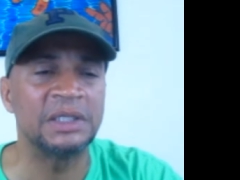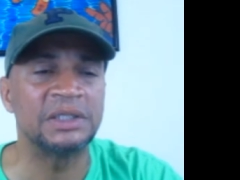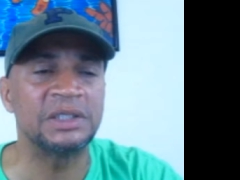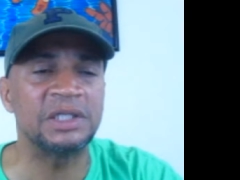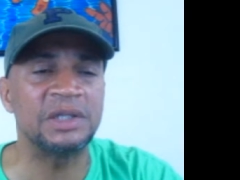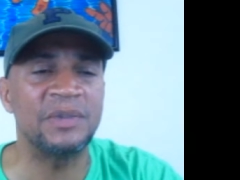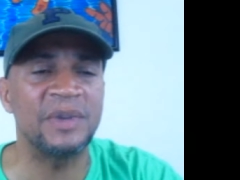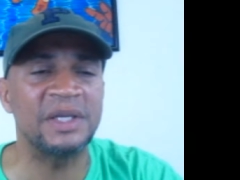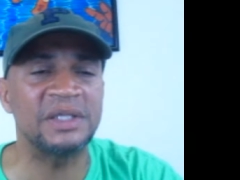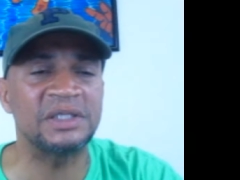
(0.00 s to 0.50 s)

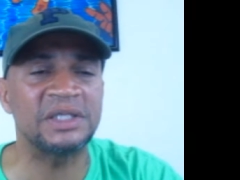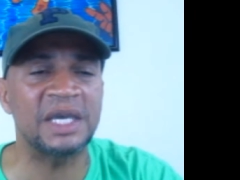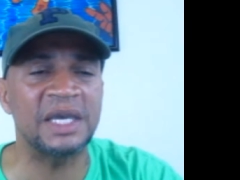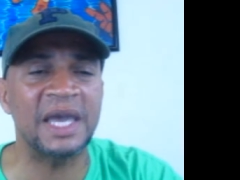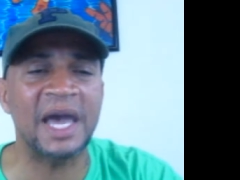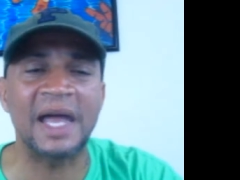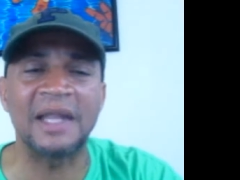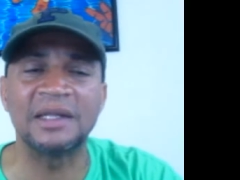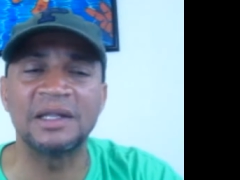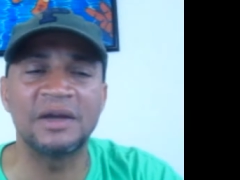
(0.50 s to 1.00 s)
She may
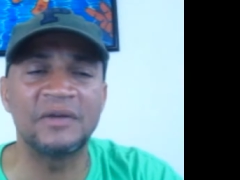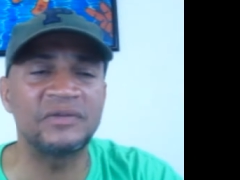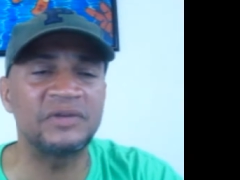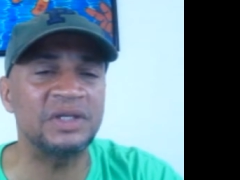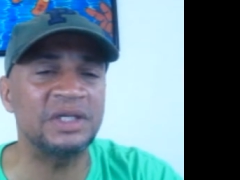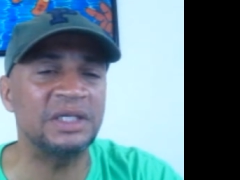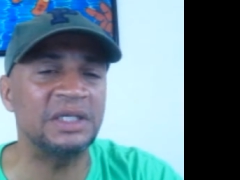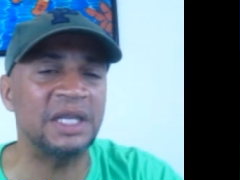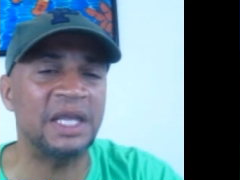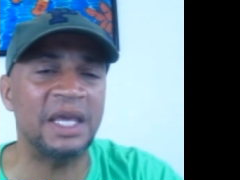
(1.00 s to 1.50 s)
say, I love
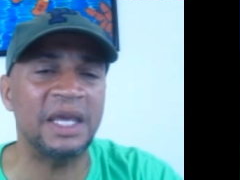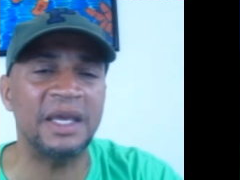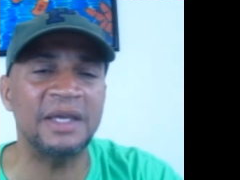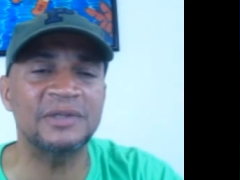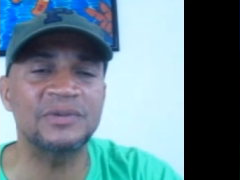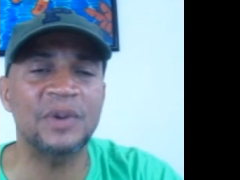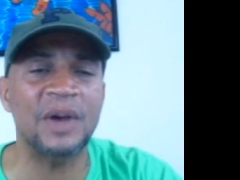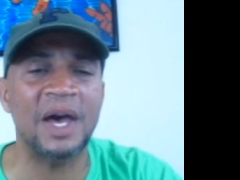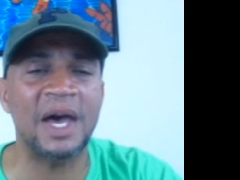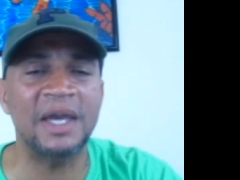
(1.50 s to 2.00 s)
to eat
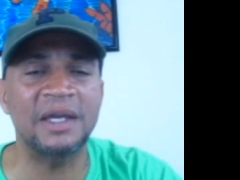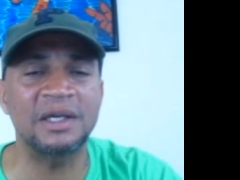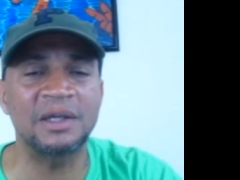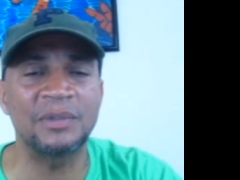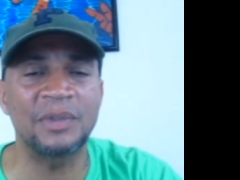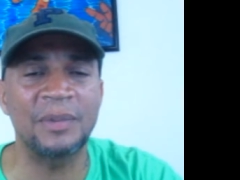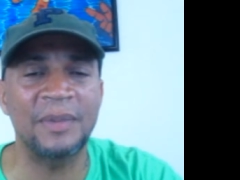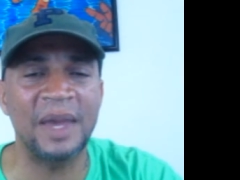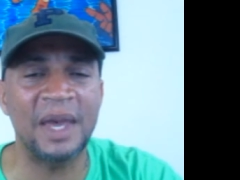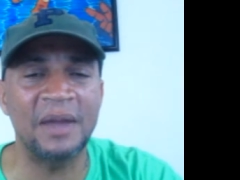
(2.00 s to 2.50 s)
eggs while hiking
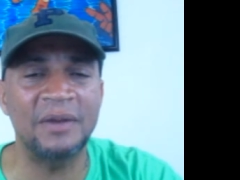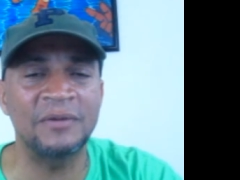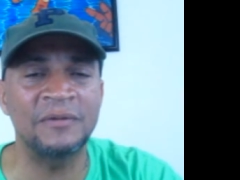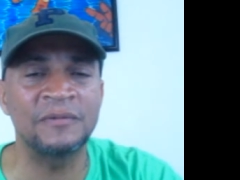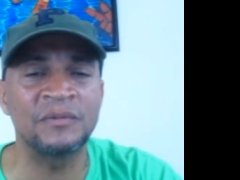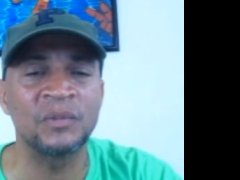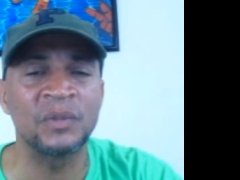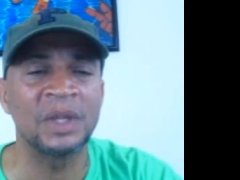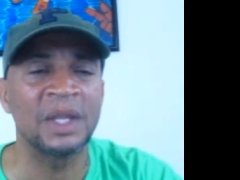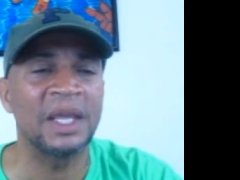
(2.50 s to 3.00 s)
up a mountain,